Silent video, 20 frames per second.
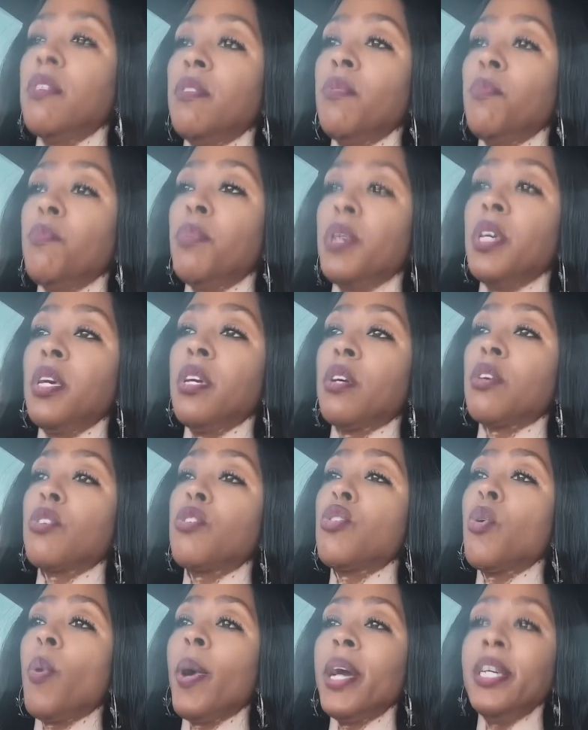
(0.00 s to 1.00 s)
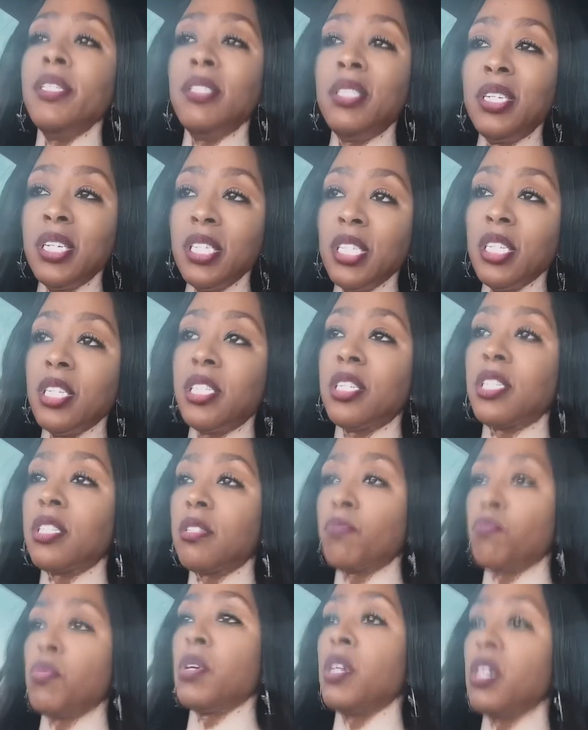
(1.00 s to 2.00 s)
be it
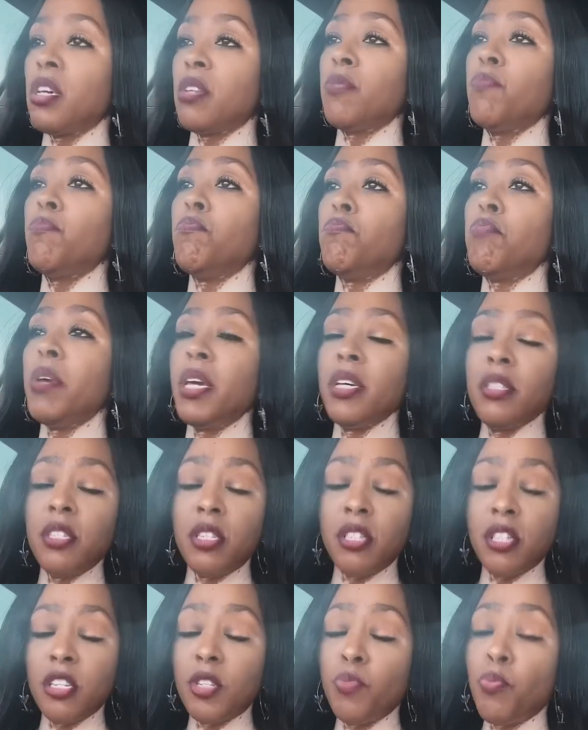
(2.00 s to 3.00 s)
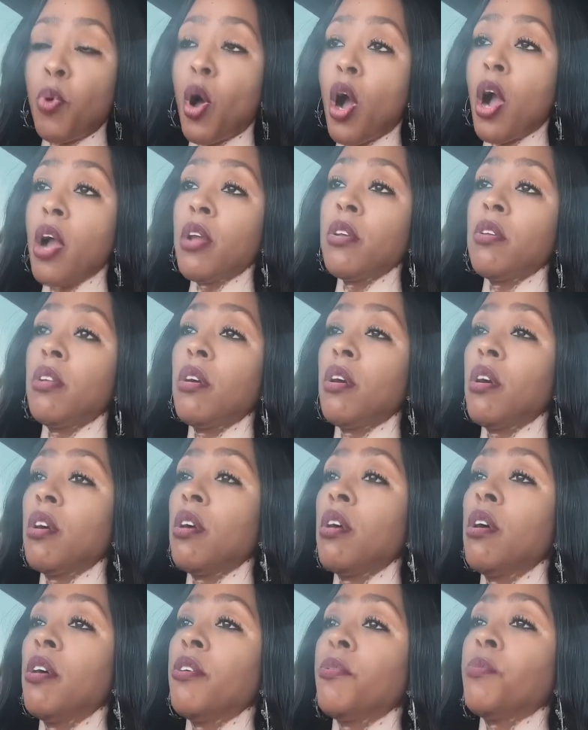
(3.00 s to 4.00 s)
acquaintance, be it business partner,
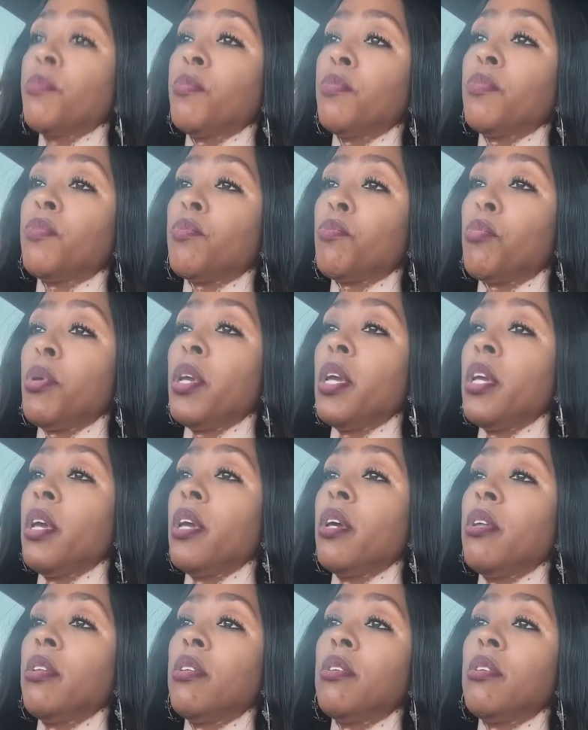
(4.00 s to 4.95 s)
be it